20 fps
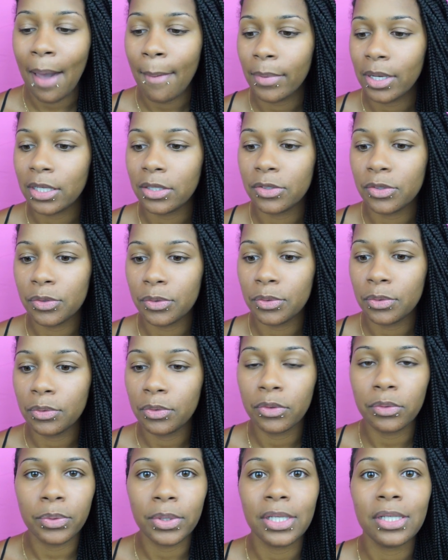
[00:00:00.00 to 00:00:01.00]
I'm gonna
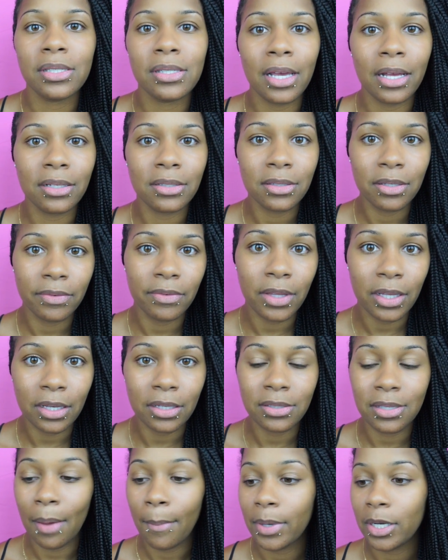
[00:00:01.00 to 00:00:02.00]
do 3 sets of
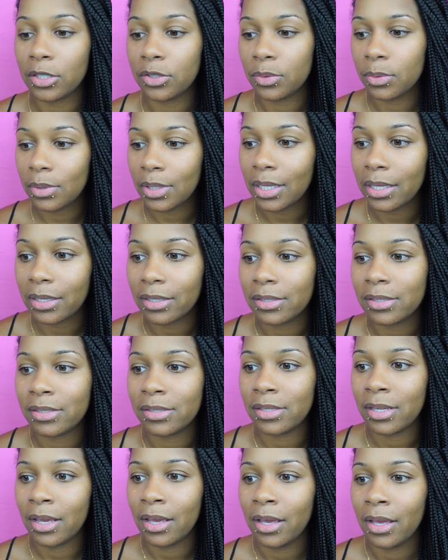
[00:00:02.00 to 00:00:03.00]
this, I'm gonna do
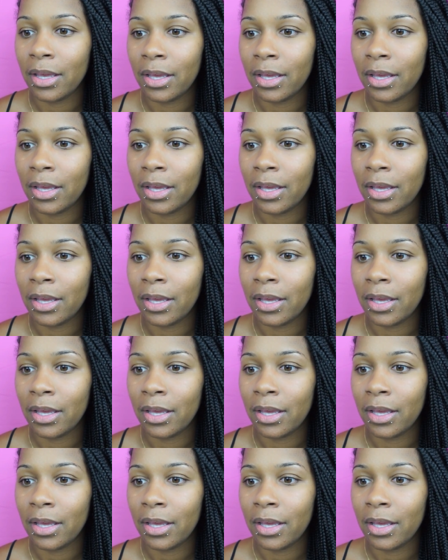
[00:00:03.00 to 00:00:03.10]
this,